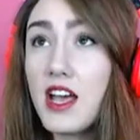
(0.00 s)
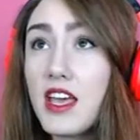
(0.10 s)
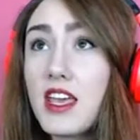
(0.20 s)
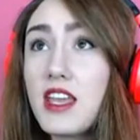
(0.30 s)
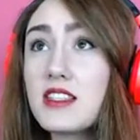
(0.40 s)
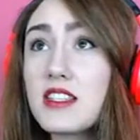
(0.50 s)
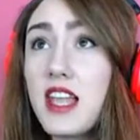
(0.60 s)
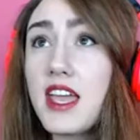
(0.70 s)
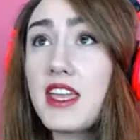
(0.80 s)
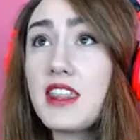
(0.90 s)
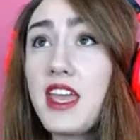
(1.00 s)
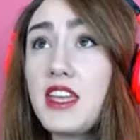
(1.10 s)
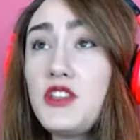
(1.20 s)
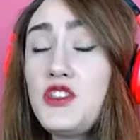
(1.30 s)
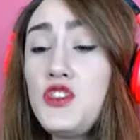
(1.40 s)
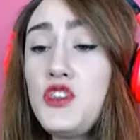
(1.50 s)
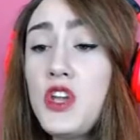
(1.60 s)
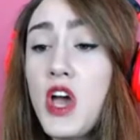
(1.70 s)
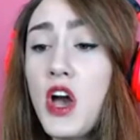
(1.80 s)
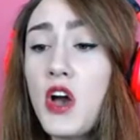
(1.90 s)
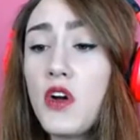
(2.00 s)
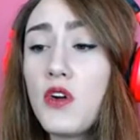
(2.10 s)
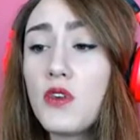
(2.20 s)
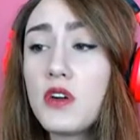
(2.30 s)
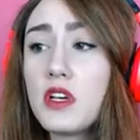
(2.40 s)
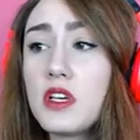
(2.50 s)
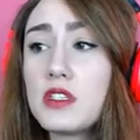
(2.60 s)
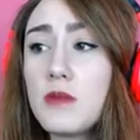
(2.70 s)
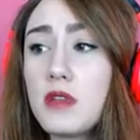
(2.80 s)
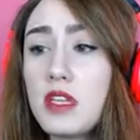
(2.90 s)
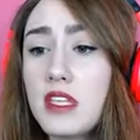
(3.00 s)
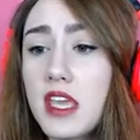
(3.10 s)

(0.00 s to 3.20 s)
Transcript: It's like they know. Dragons are